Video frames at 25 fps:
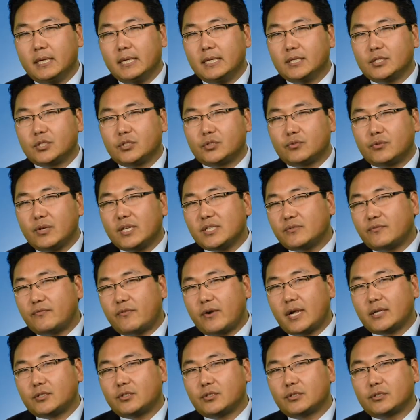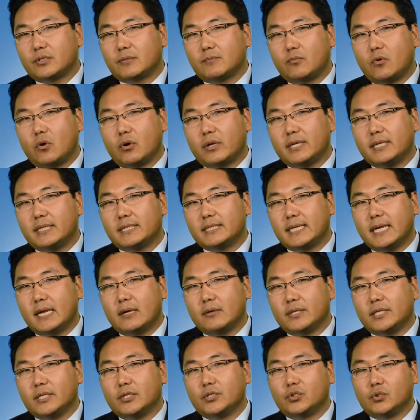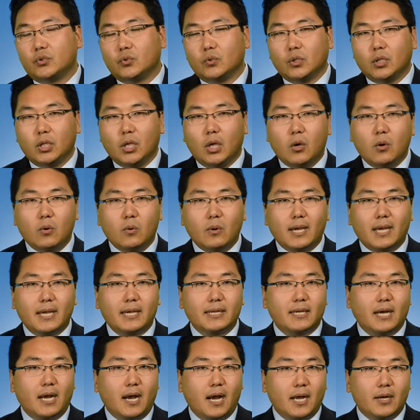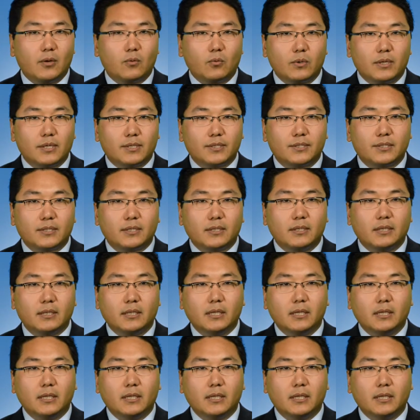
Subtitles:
Stress fractures are broken down into low and high risk.